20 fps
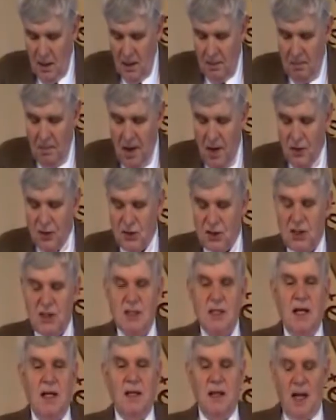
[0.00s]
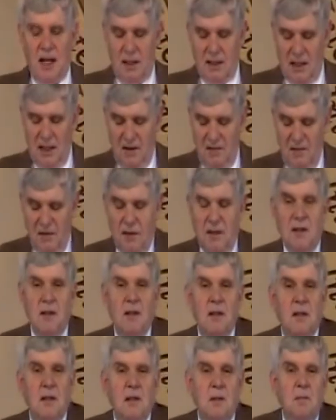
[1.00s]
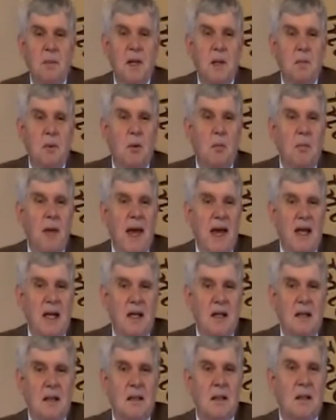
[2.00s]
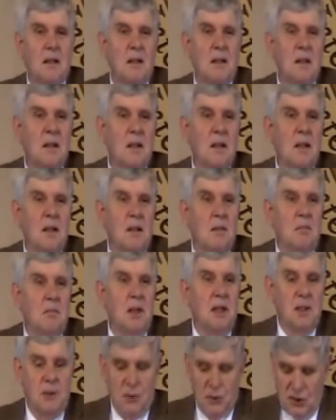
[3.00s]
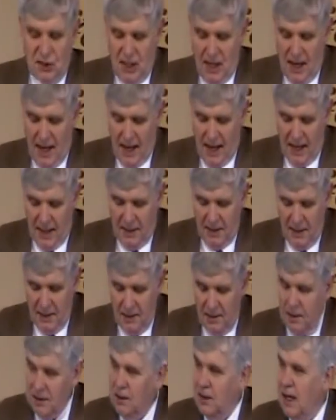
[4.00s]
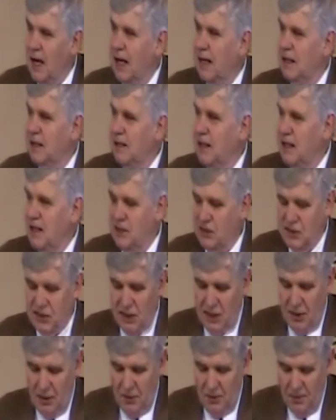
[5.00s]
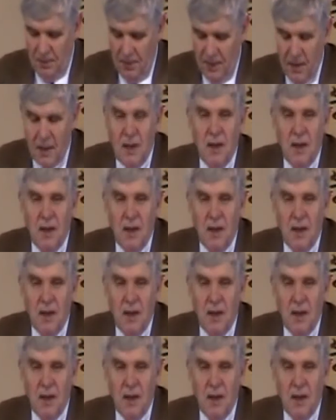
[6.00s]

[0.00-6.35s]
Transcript: that Moses had not given the people manna, but it was God. God had done so.